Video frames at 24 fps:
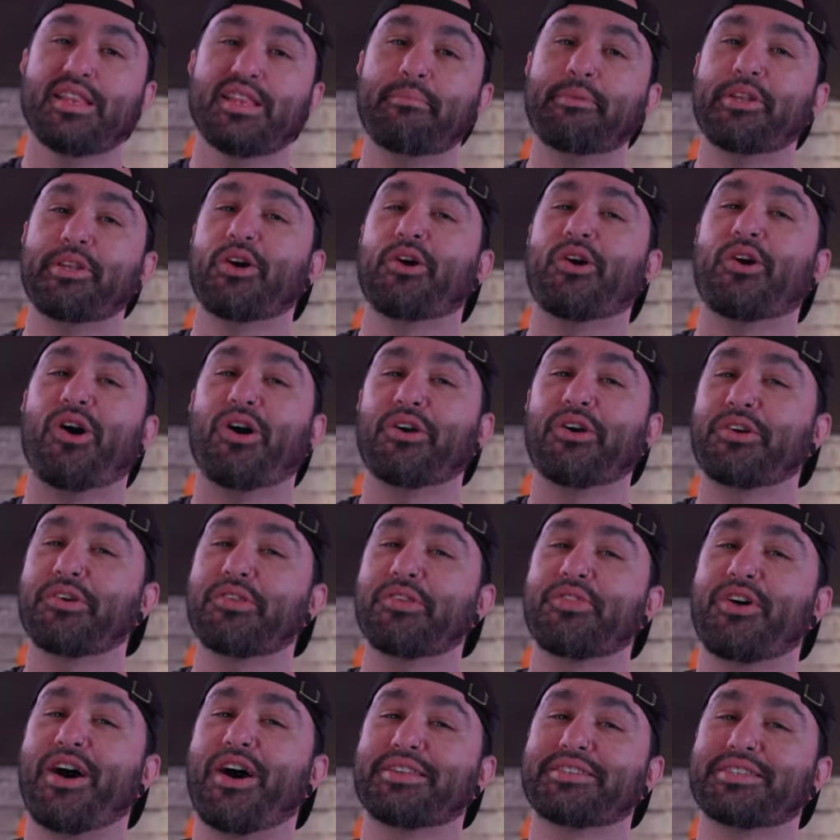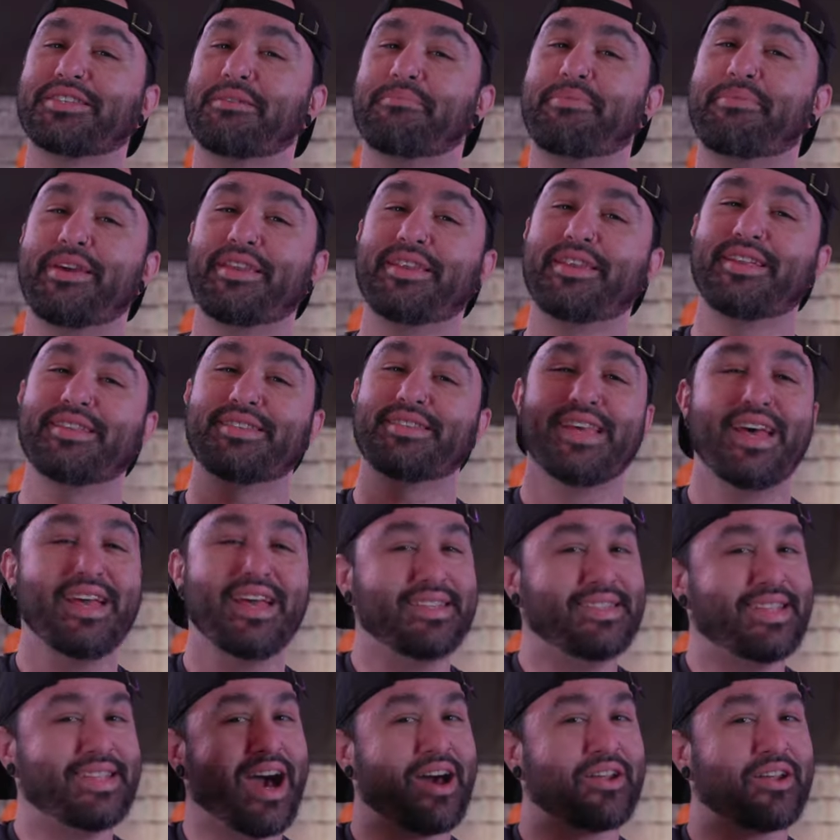Let me know all your thoughts and opinions
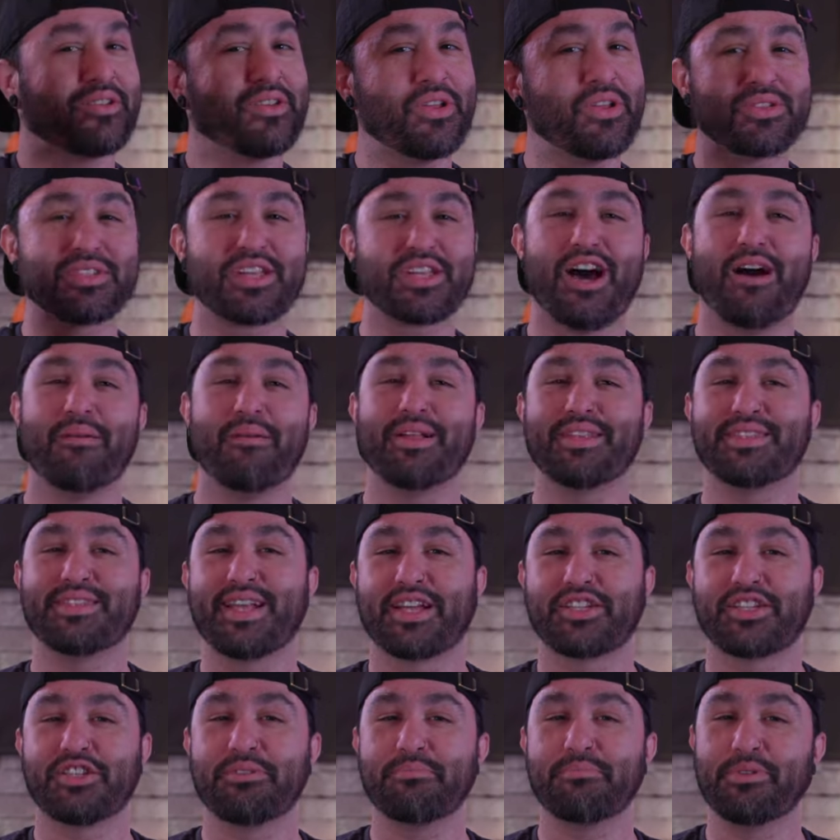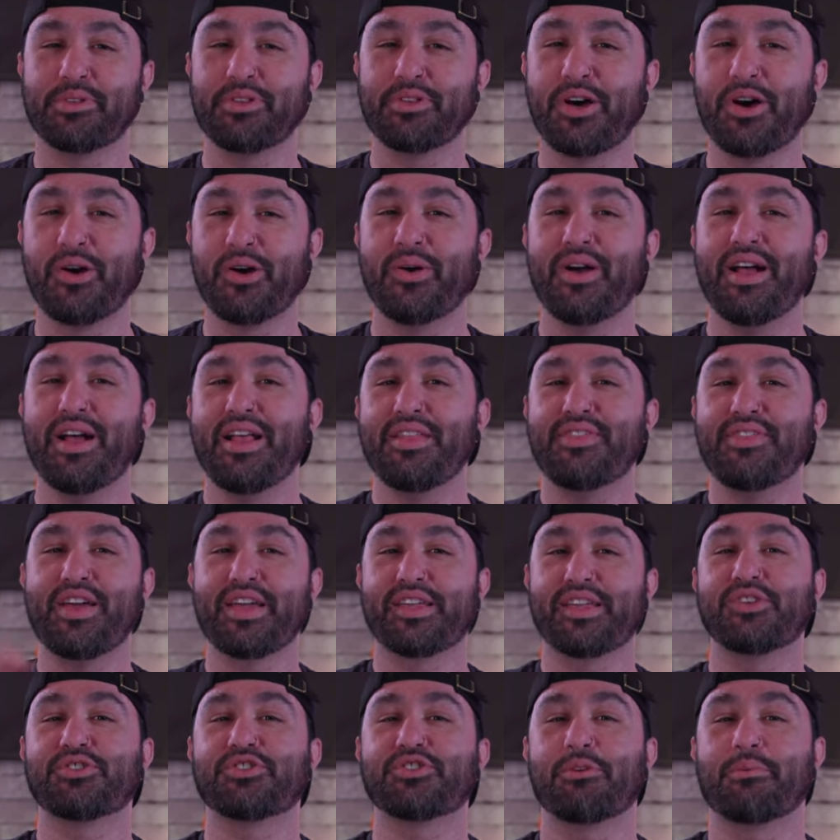down in those comment section below.
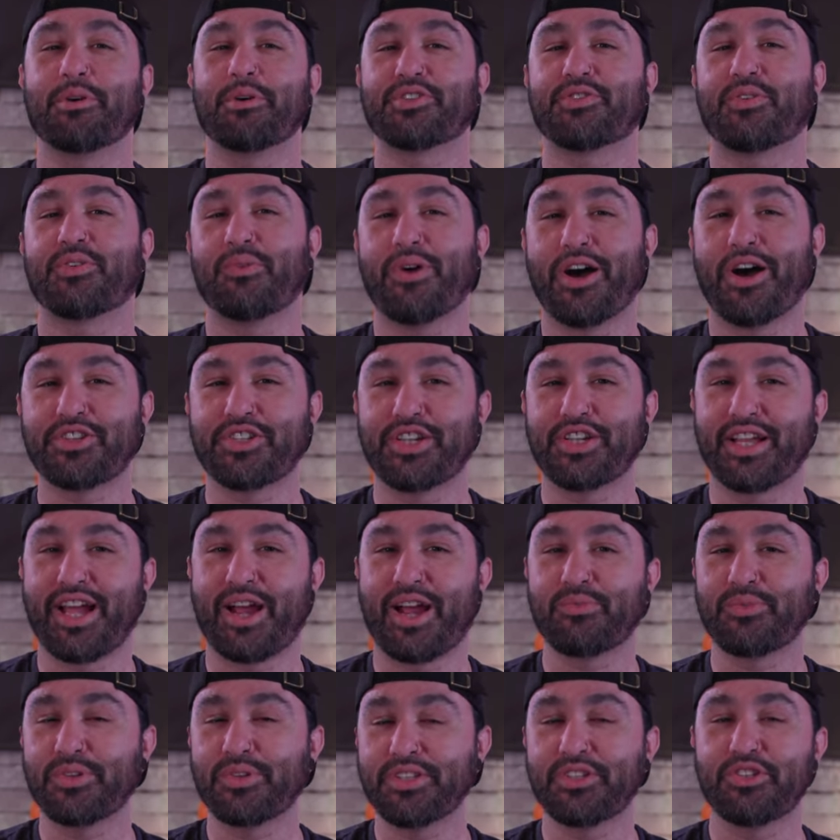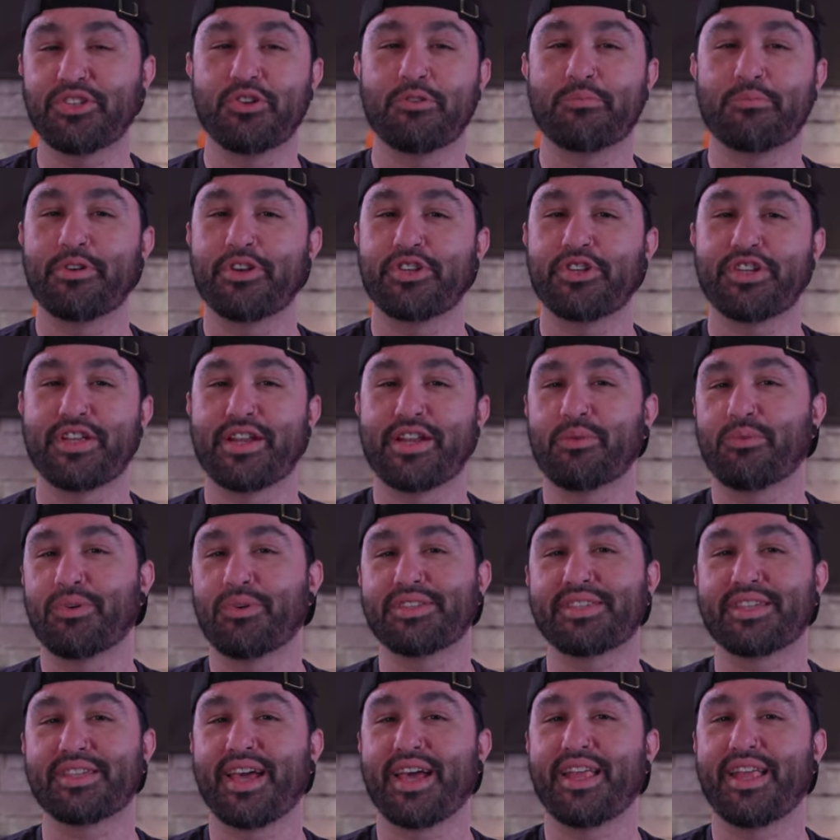Thank you so much for watching. I really do appreciate it.
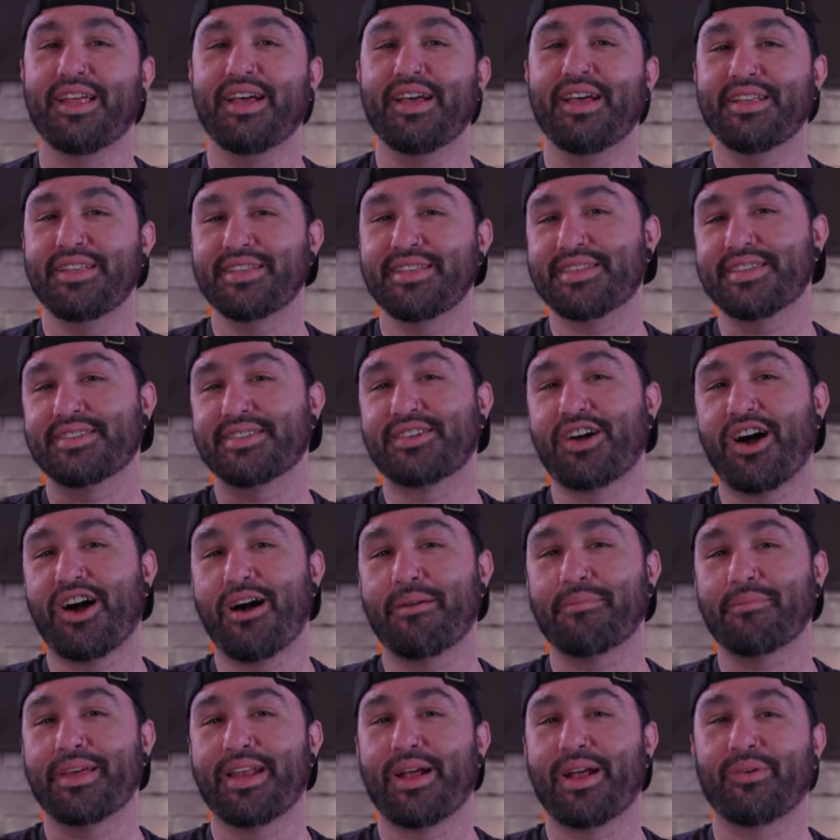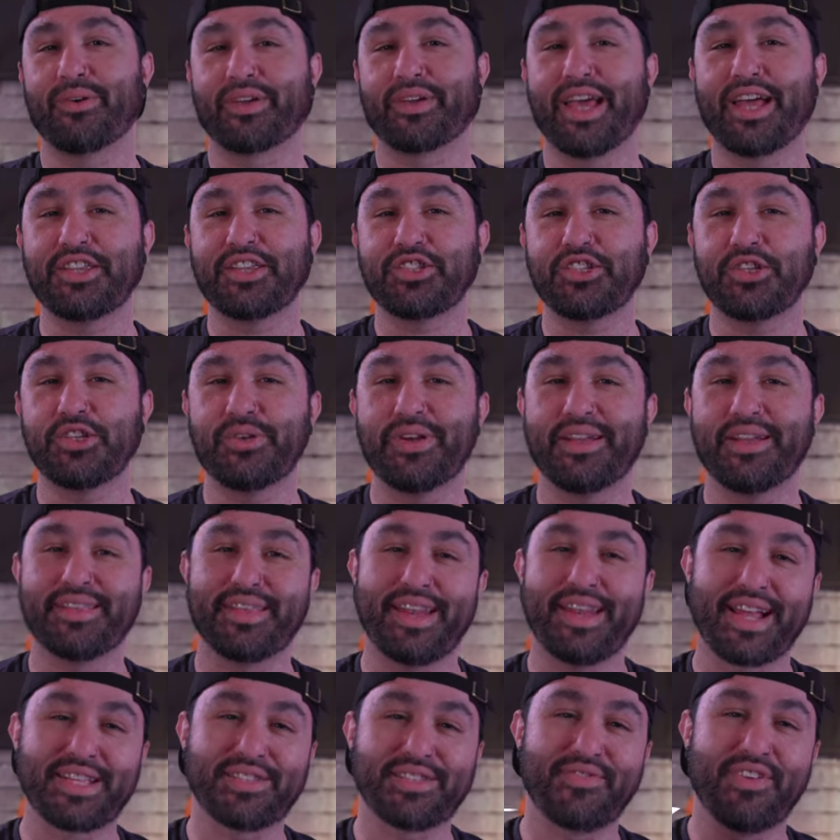Once again, this is Dom, and I will catch you in
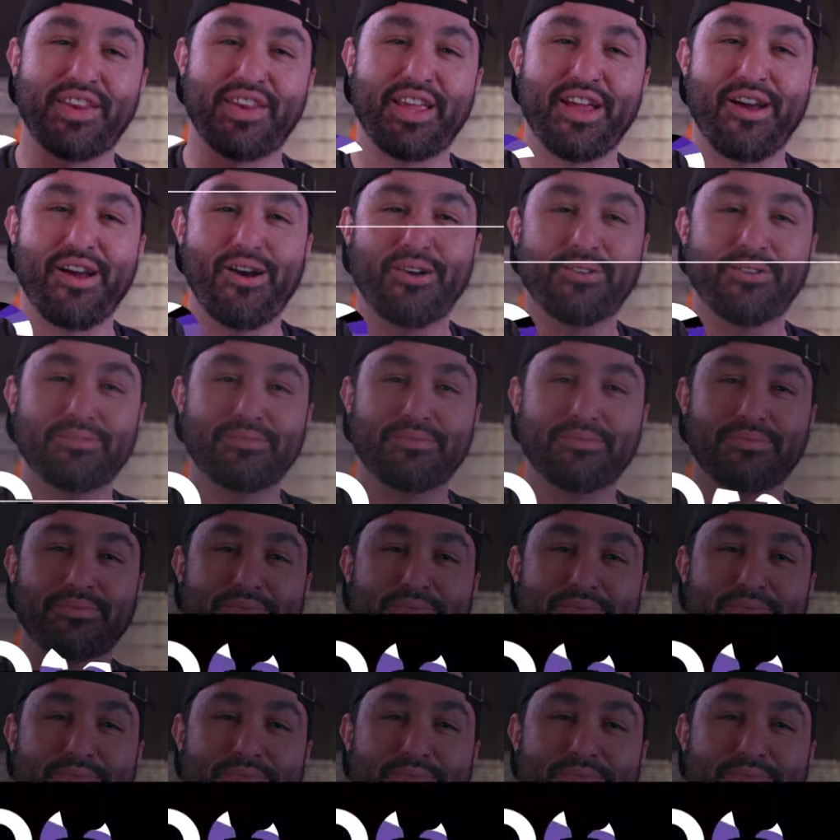the next video.